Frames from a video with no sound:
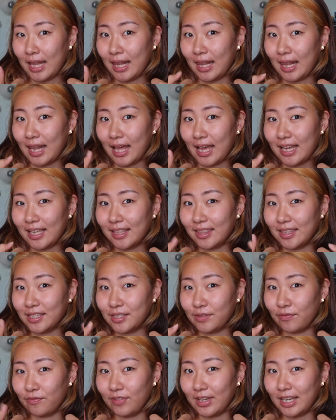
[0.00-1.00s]
like
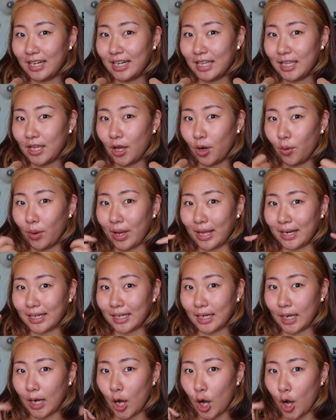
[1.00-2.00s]
this video
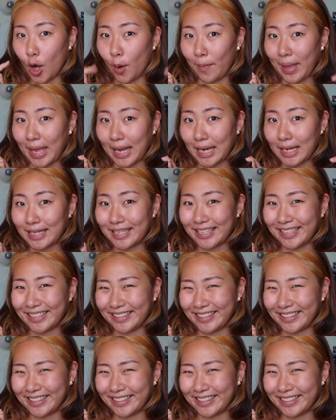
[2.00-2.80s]
and comment.